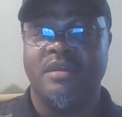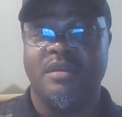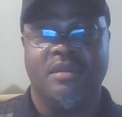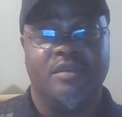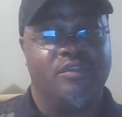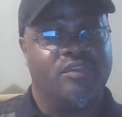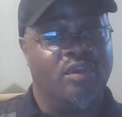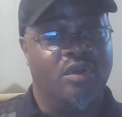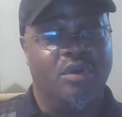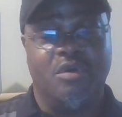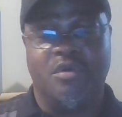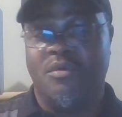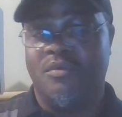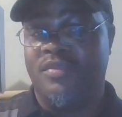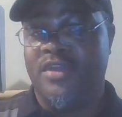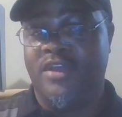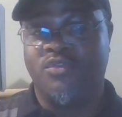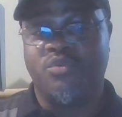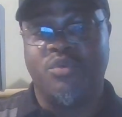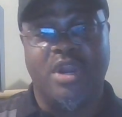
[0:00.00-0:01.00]
So
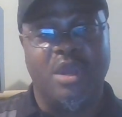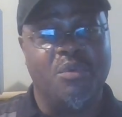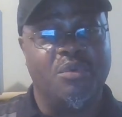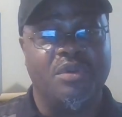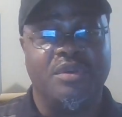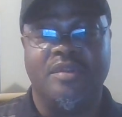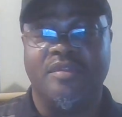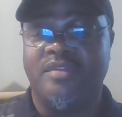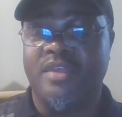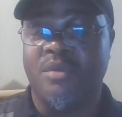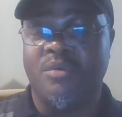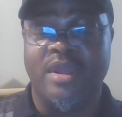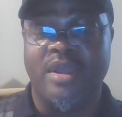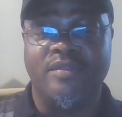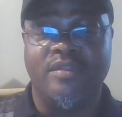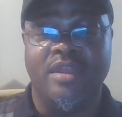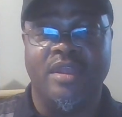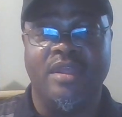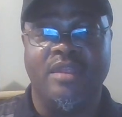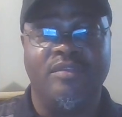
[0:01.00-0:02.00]
that's what I wanted to say right
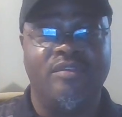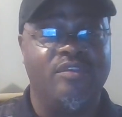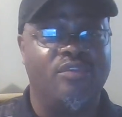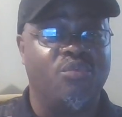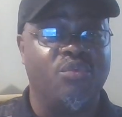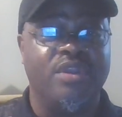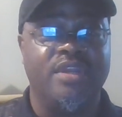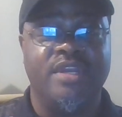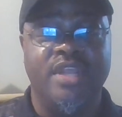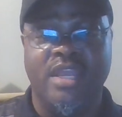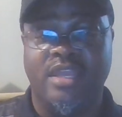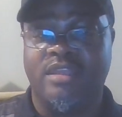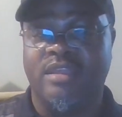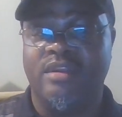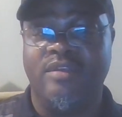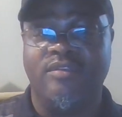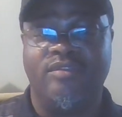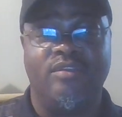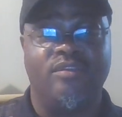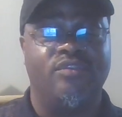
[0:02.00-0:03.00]
there. This is
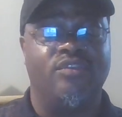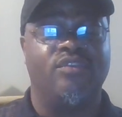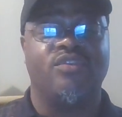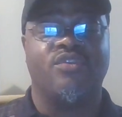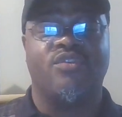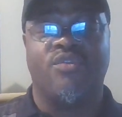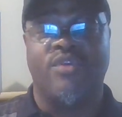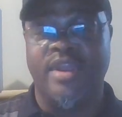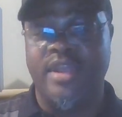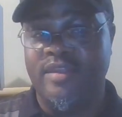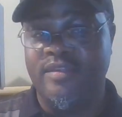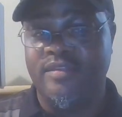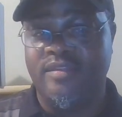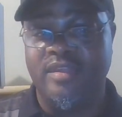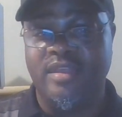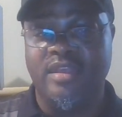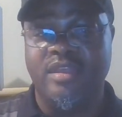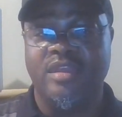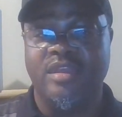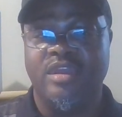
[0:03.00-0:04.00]
ridiculous. This is
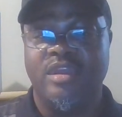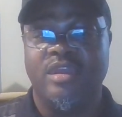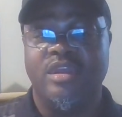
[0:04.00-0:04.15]
crazy.